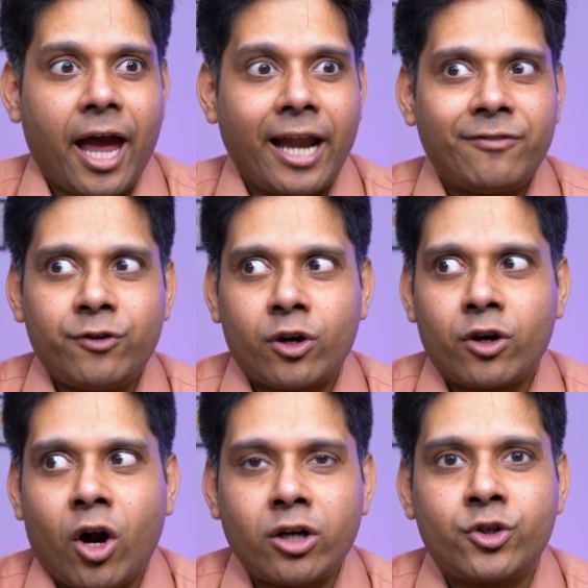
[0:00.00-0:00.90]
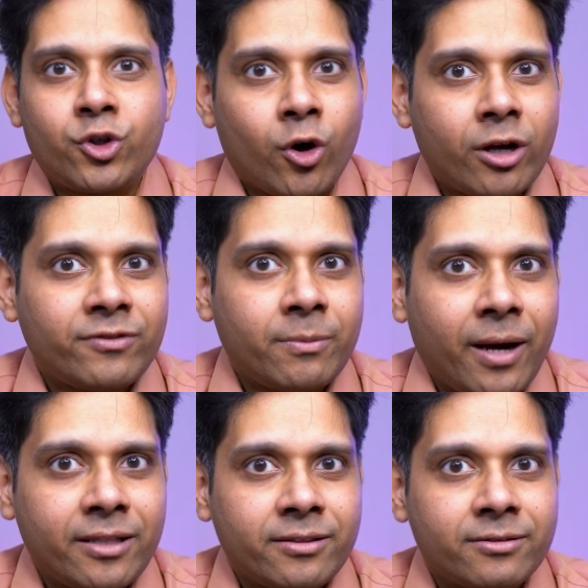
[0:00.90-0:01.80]
And if you are not sure if the
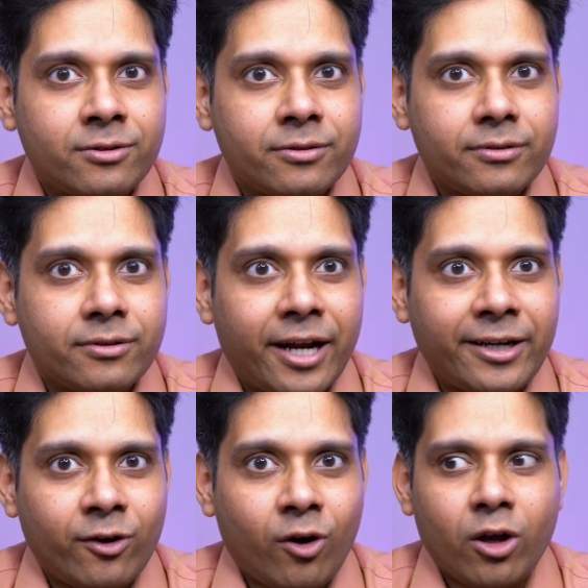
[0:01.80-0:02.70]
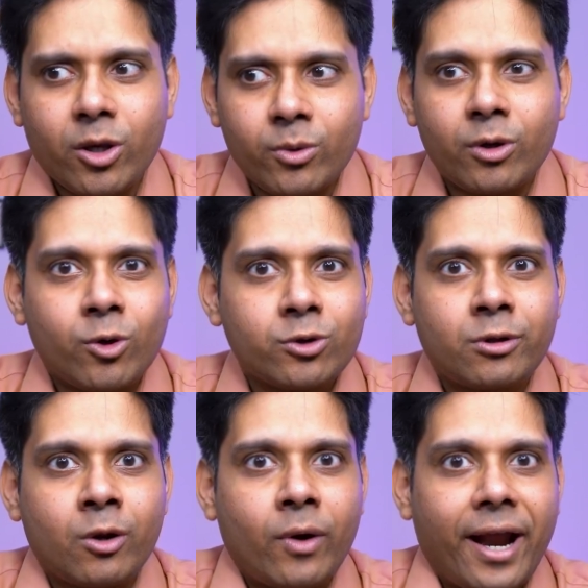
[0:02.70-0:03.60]
path is right or wrong, you will go
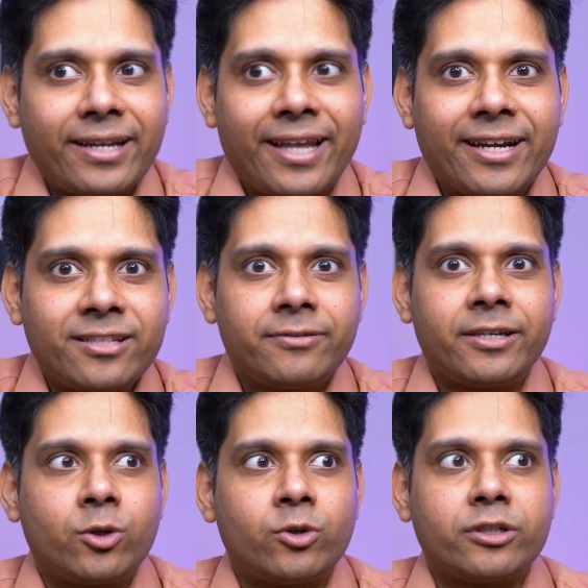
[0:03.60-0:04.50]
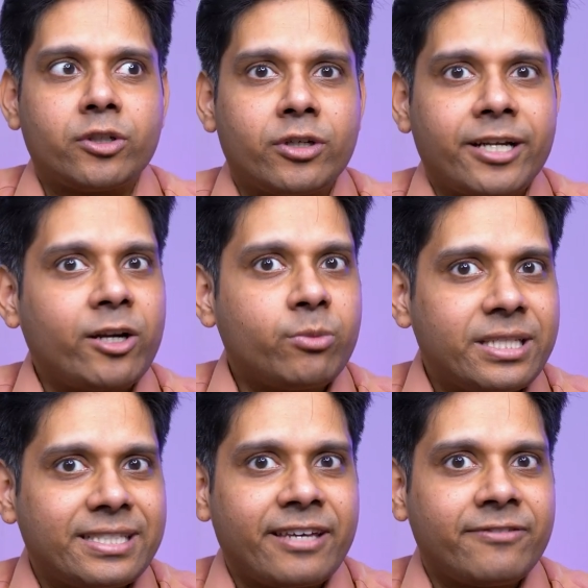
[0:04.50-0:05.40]
slow, and that is where you'll try to be
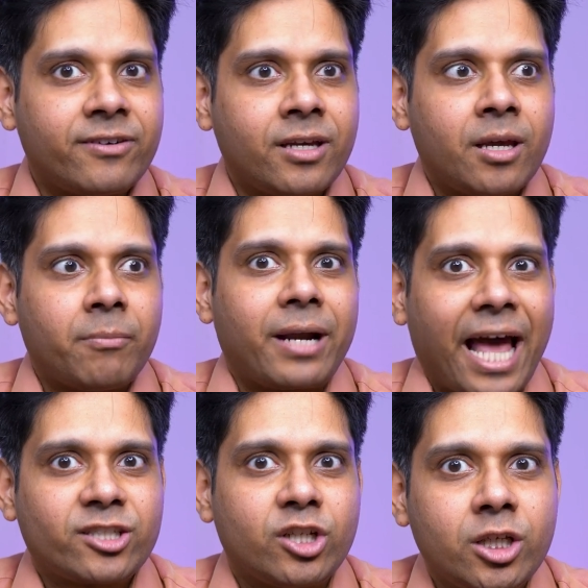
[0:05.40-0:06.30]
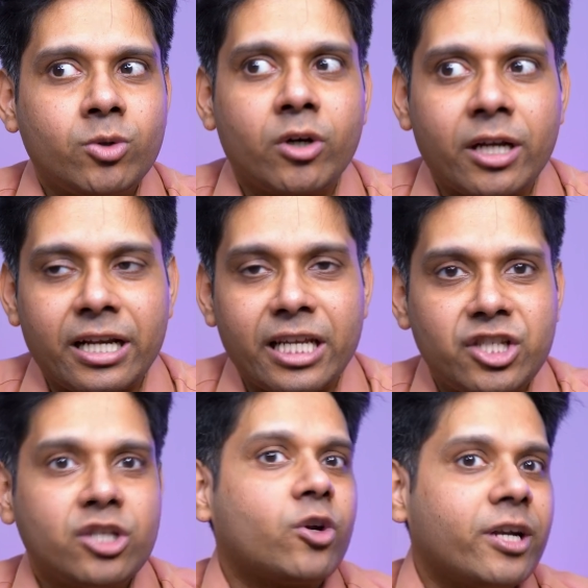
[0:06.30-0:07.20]
safe, but actually you are
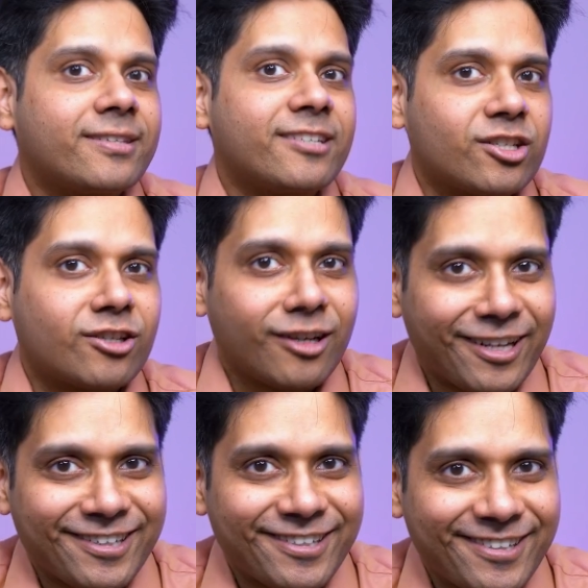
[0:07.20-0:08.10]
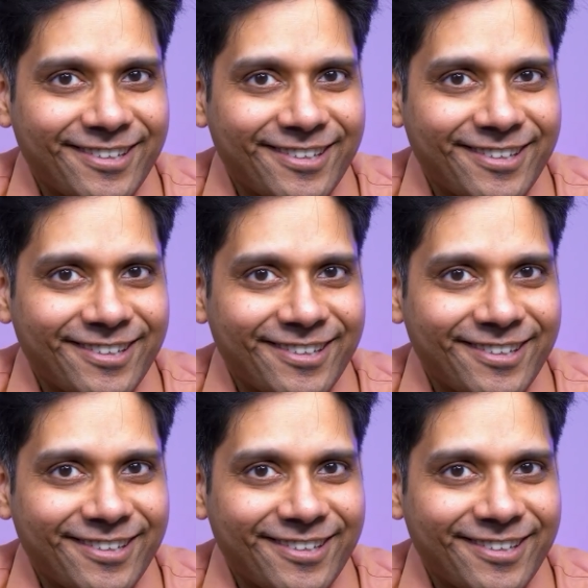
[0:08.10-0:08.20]
reaching your destination late.